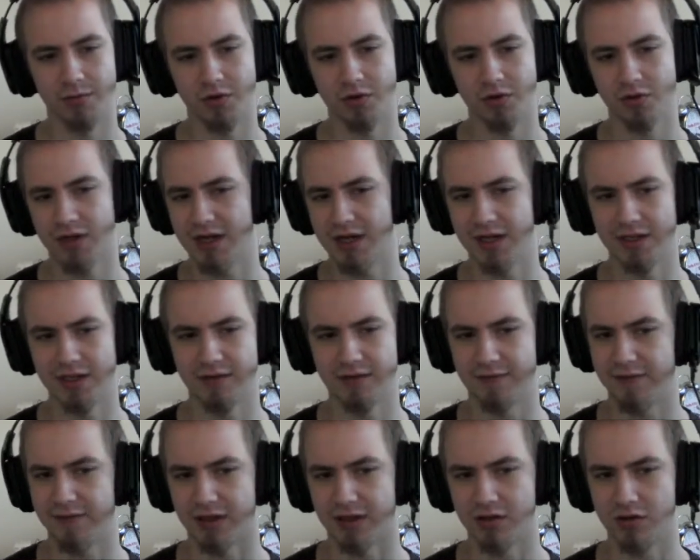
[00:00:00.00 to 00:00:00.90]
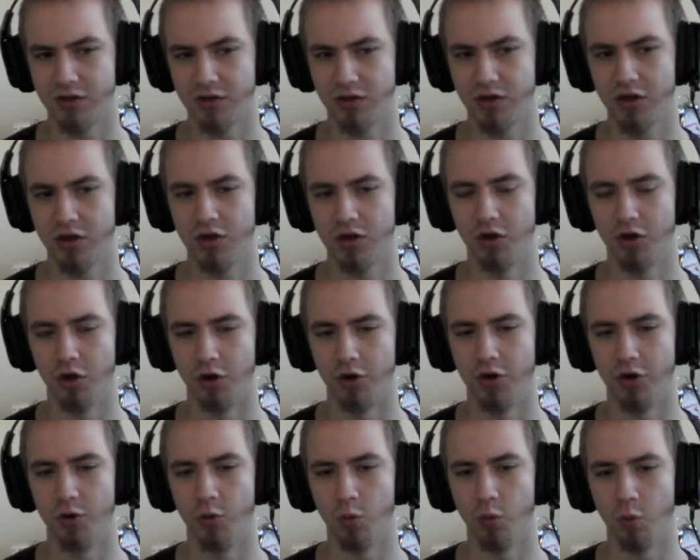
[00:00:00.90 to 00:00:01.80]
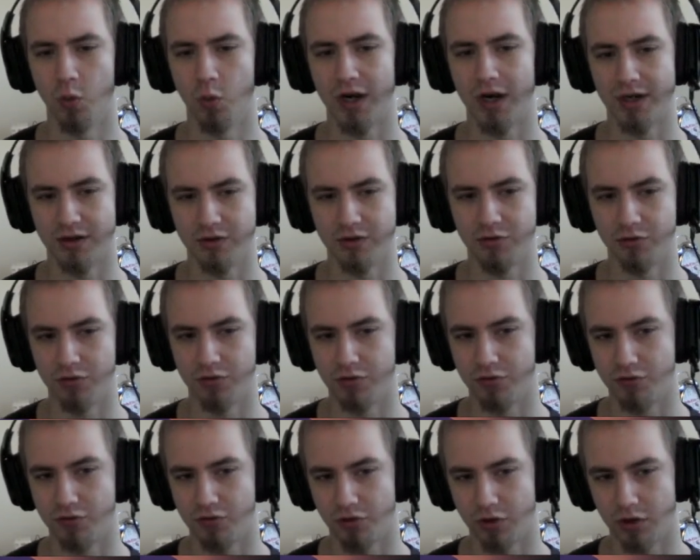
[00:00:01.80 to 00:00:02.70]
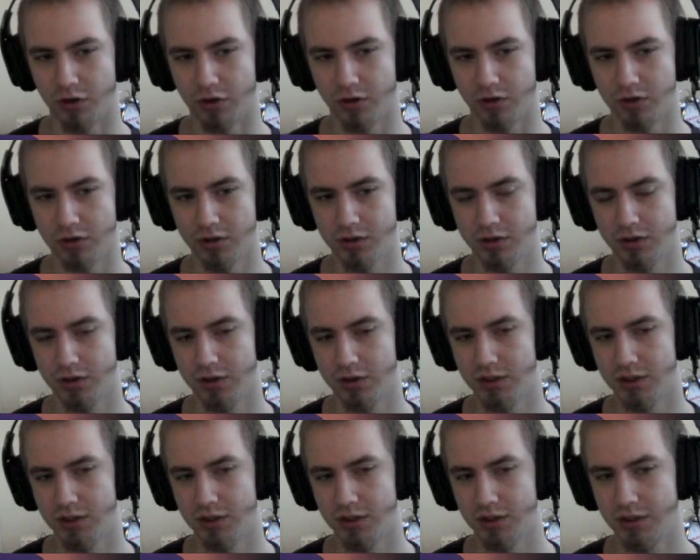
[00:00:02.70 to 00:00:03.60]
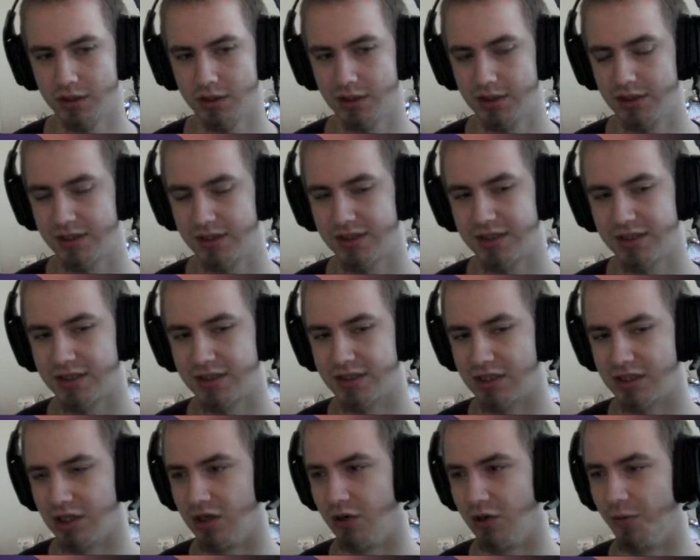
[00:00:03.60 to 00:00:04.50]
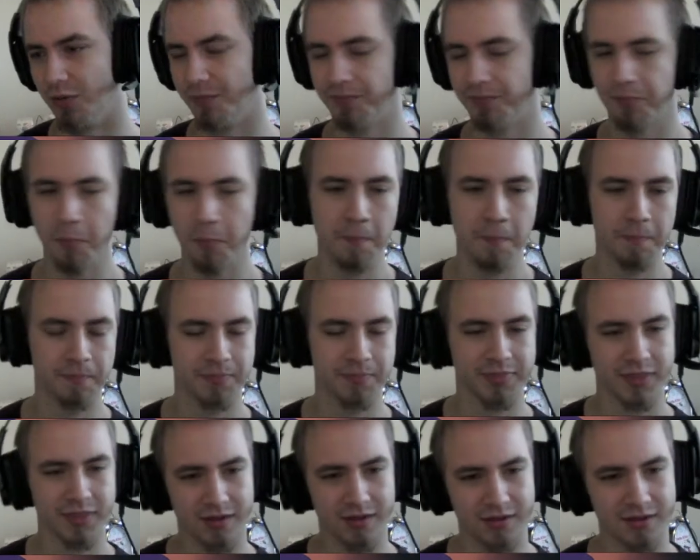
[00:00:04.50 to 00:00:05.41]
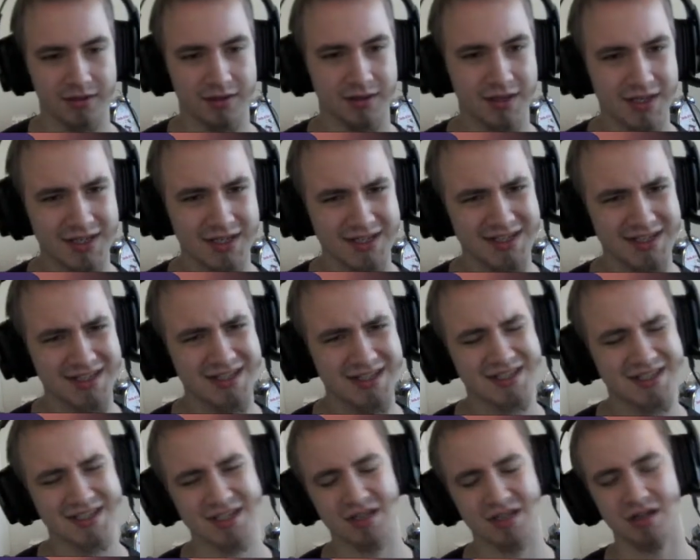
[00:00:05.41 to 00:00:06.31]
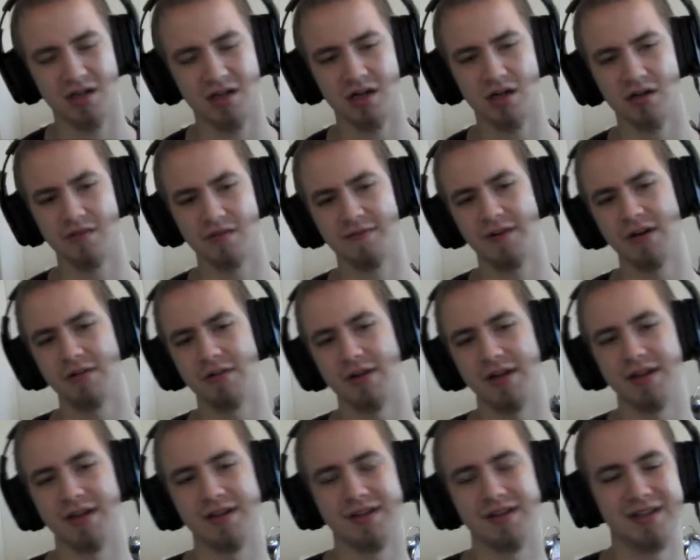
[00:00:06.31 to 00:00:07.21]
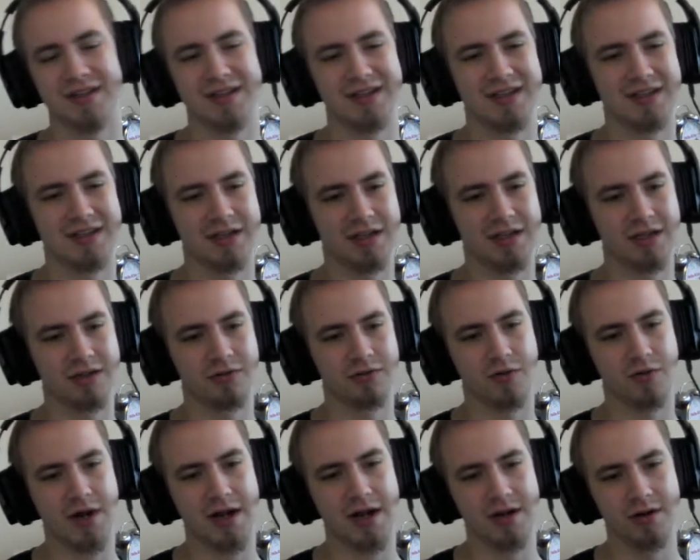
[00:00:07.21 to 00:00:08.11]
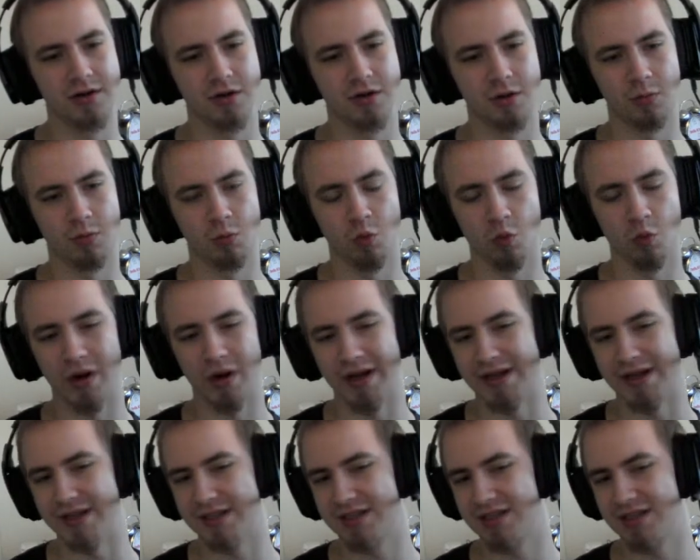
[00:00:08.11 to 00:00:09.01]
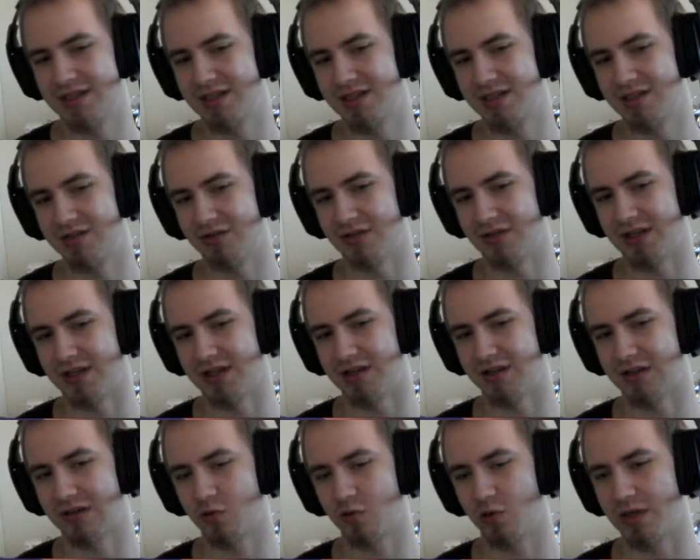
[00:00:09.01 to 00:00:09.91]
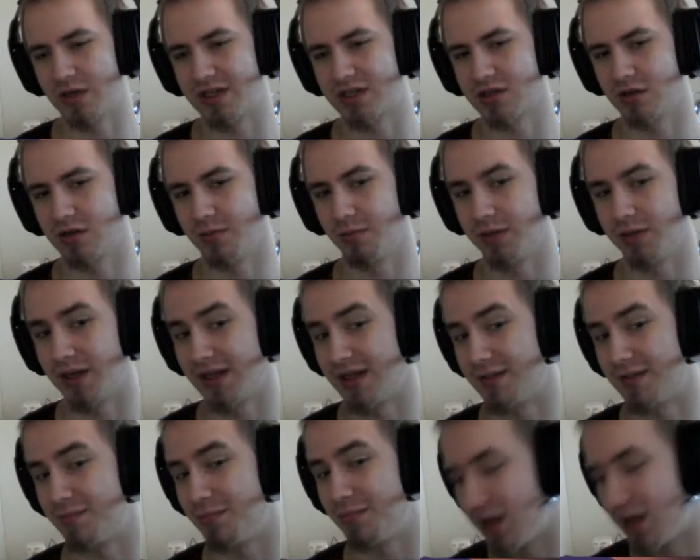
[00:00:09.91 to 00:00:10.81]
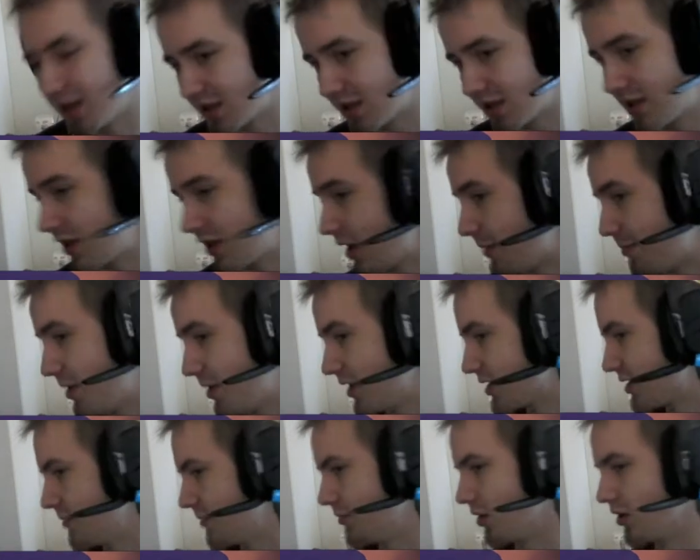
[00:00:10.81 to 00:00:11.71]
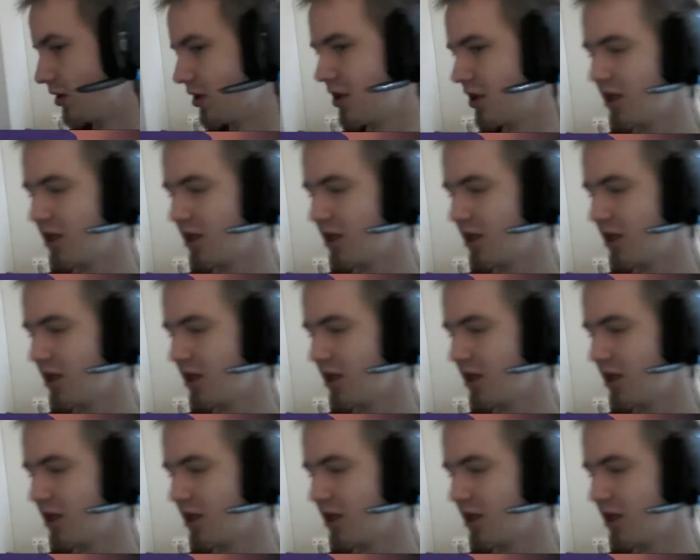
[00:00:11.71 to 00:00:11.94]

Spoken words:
You can't affect on what do you draw. So these are very random ways to get the quest complete, but they are possible.